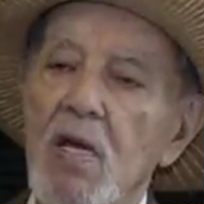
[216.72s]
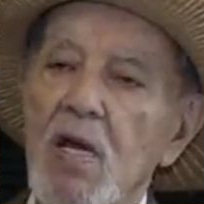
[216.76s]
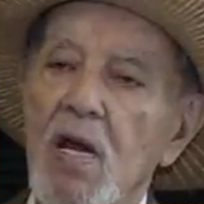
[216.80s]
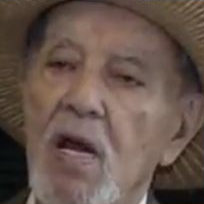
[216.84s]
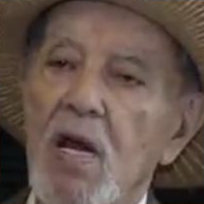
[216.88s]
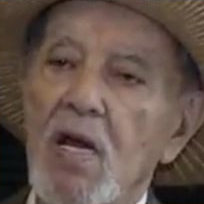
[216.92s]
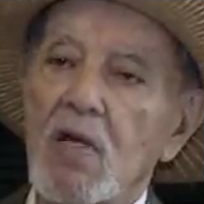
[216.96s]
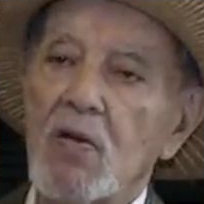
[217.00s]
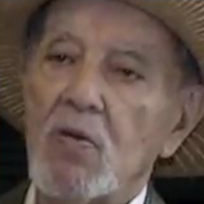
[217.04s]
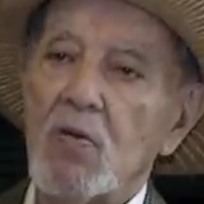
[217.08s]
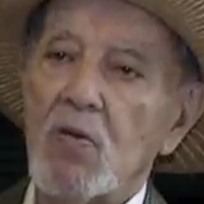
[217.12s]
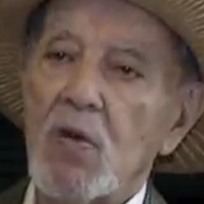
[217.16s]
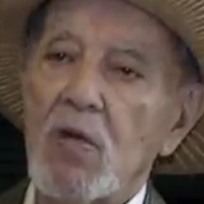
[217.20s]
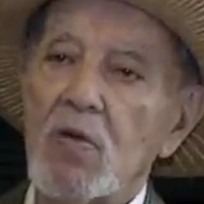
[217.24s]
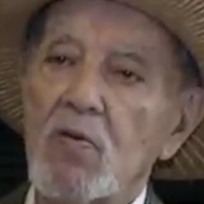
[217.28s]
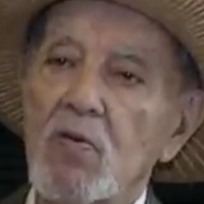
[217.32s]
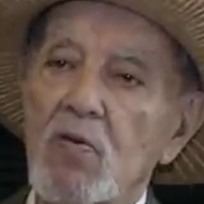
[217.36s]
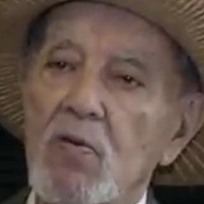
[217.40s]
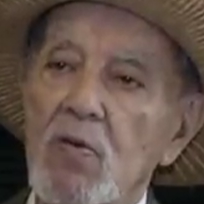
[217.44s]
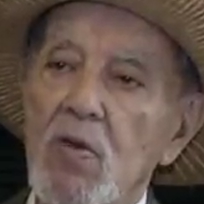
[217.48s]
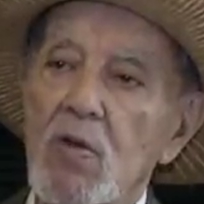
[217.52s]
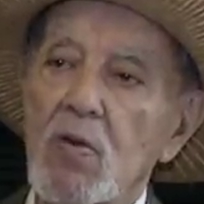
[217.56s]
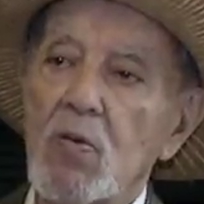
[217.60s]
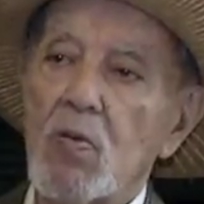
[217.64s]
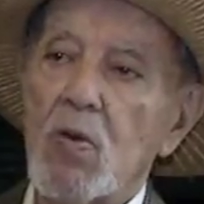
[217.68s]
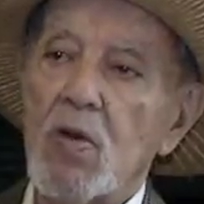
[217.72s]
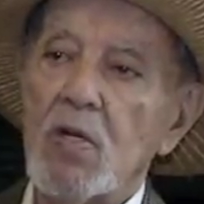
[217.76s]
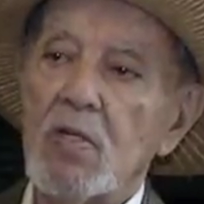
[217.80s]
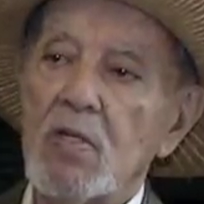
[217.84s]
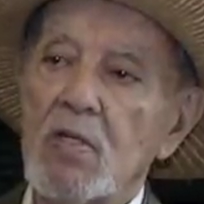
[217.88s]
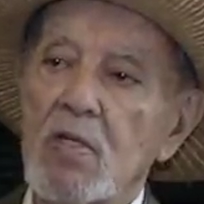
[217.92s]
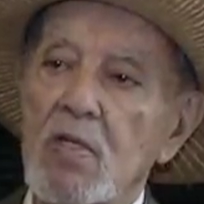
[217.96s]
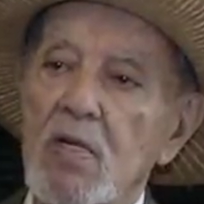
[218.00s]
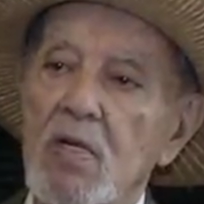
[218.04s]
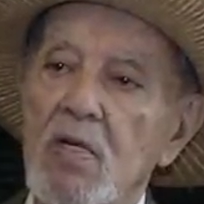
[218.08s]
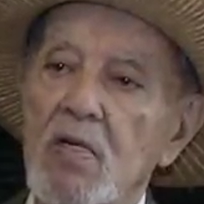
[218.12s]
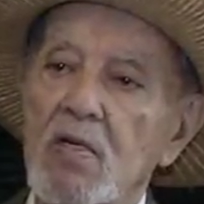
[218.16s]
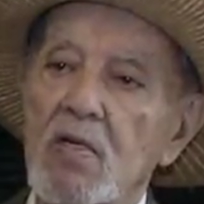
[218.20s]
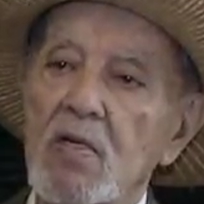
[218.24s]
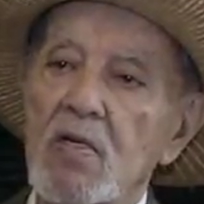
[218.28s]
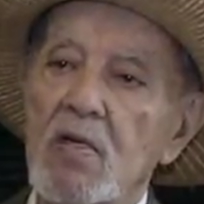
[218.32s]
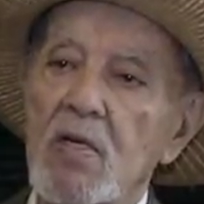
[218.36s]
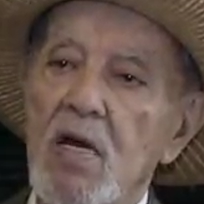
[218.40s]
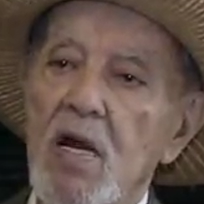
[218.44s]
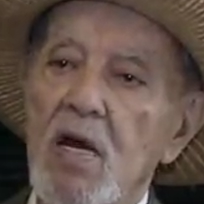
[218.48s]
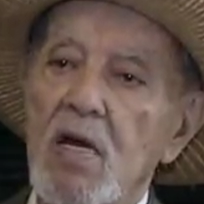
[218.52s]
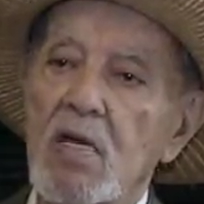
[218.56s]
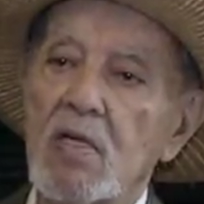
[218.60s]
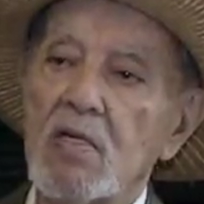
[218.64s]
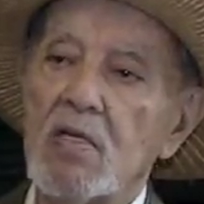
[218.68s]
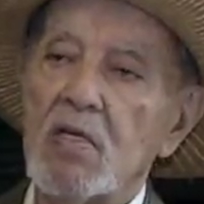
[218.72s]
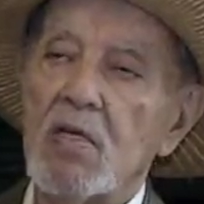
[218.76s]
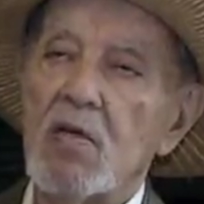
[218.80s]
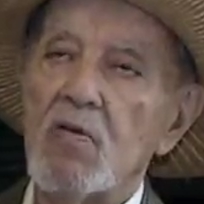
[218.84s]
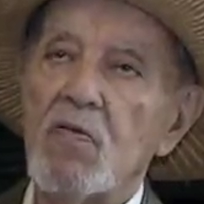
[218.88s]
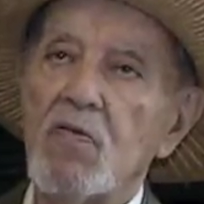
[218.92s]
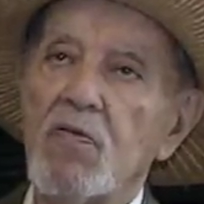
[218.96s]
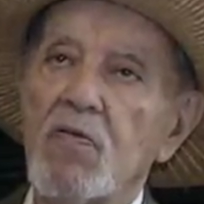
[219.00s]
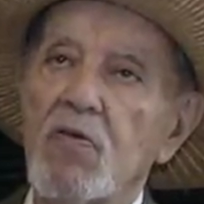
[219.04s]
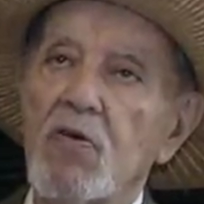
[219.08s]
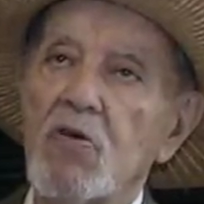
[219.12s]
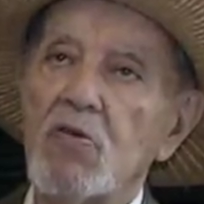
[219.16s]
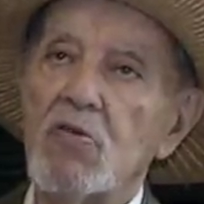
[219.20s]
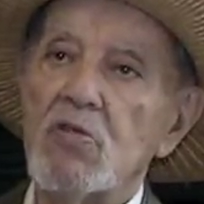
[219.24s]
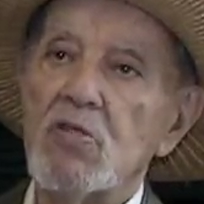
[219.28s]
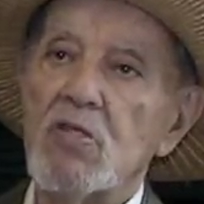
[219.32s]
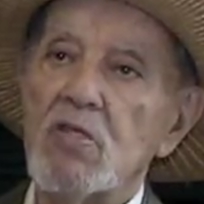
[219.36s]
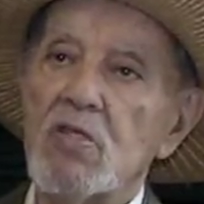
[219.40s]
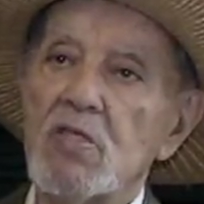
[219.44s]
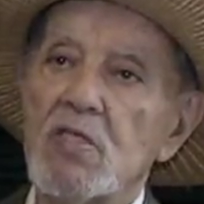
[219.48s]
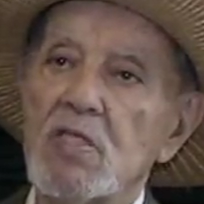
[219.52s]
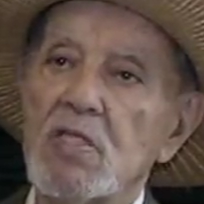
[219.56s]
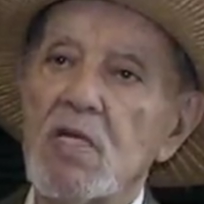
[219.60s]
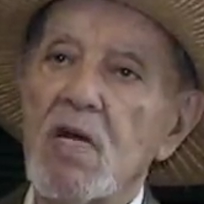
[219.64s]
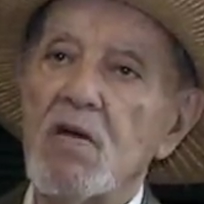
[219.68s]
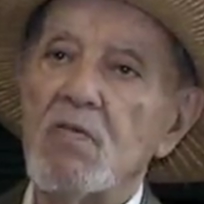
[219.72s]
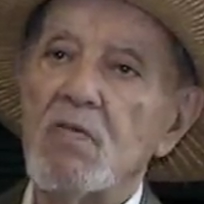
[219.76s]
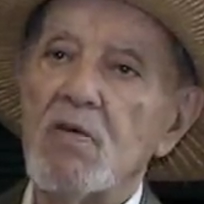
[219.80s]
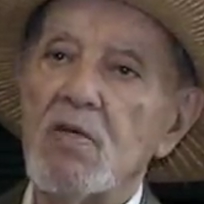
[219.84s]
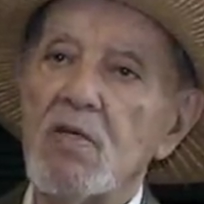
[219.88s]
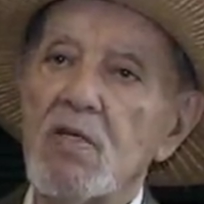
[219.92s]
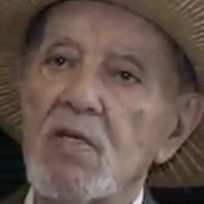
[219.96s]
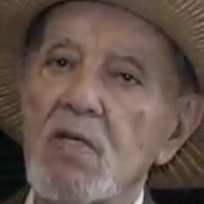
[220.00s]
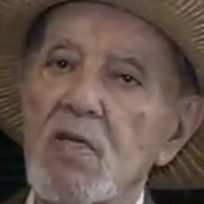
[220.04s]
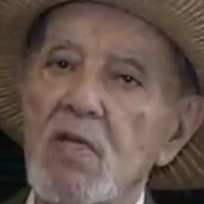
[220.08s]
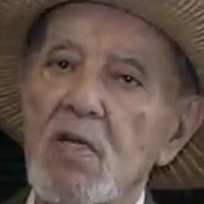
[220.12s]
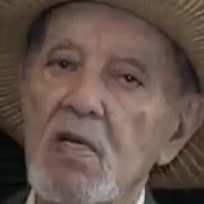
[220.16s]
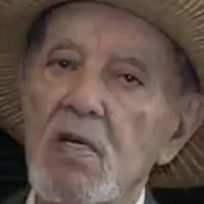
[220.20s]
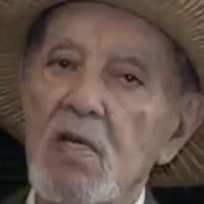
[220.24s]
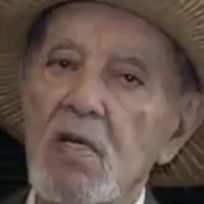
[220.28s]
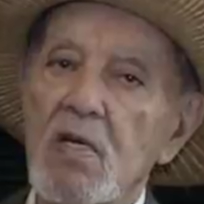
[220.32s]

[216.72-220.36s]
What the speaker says: And when we went there in 1947,